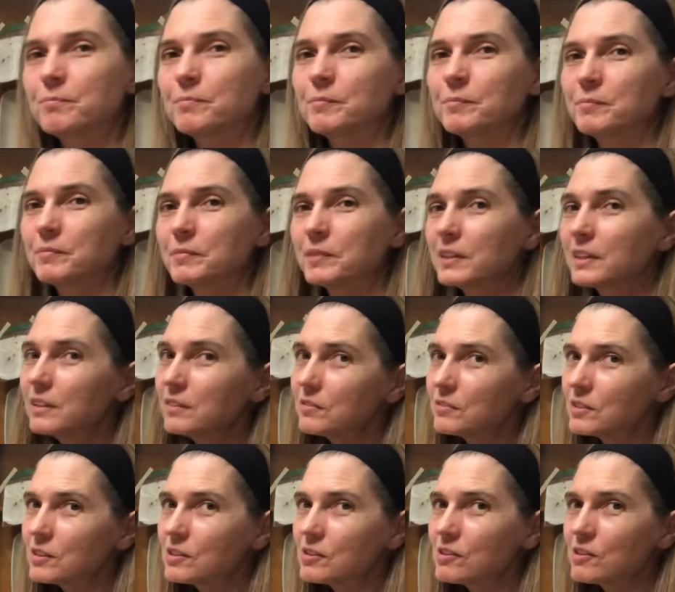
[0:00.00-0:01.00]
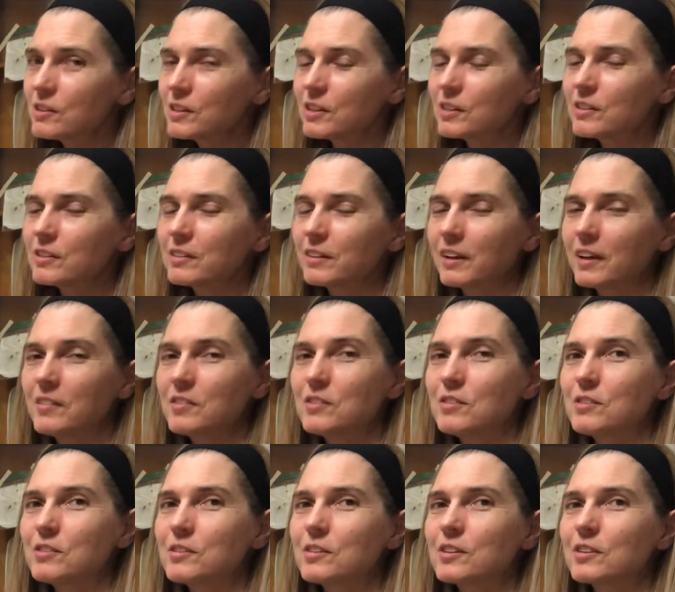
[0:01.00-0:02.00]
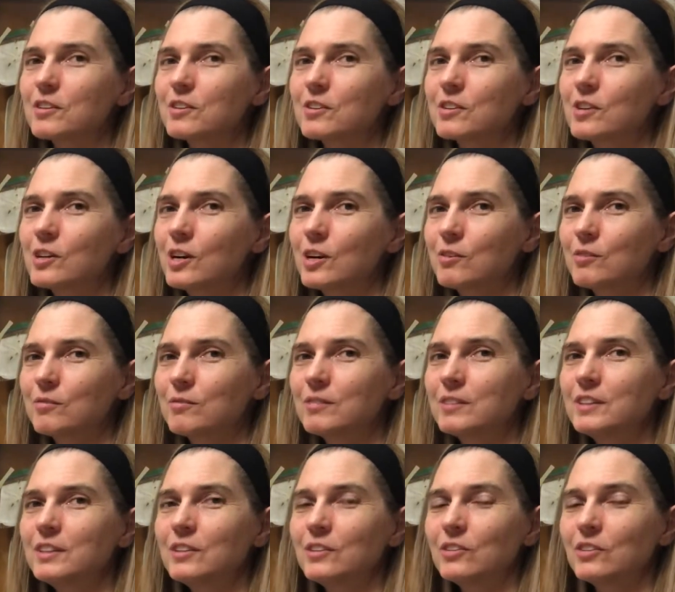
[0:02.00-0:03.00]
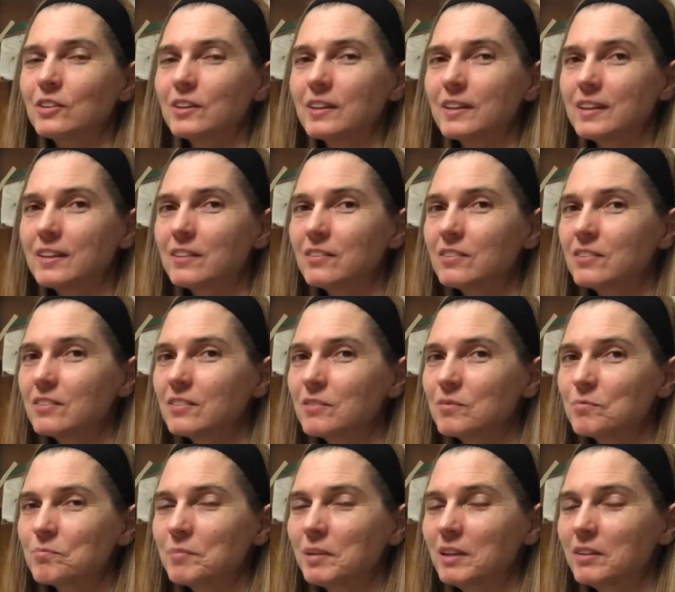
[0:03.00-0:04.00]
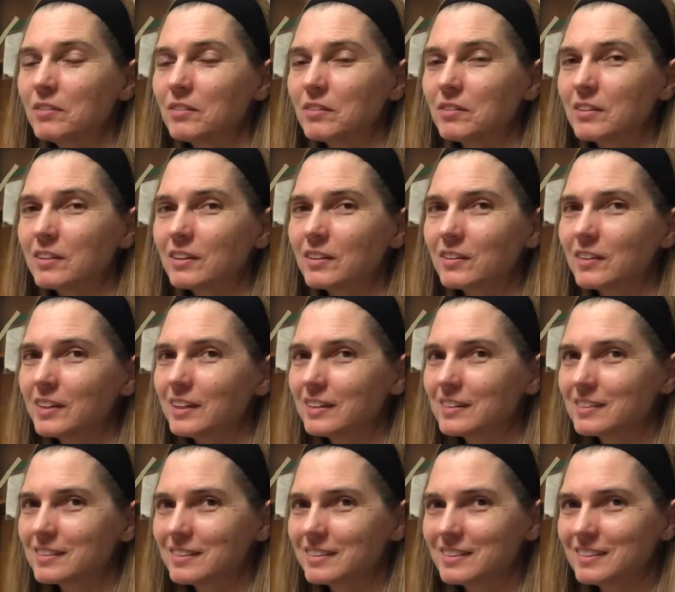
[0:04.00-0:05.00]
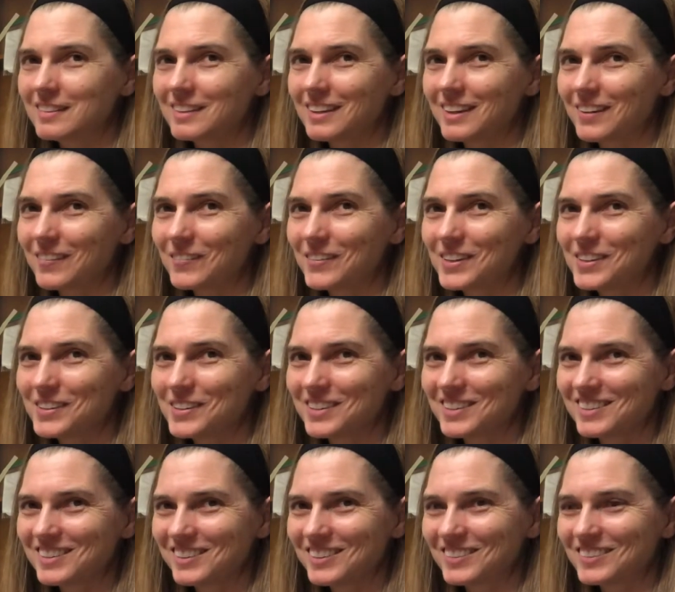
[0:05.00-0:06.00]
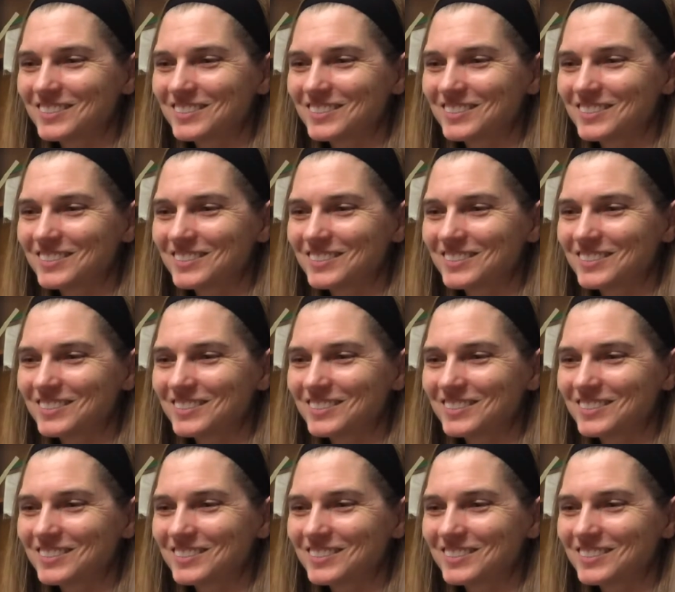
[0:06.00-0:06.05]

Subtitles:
I'm going to give you a little time to do it on your own. Get those pencils and crayons and see what you can do.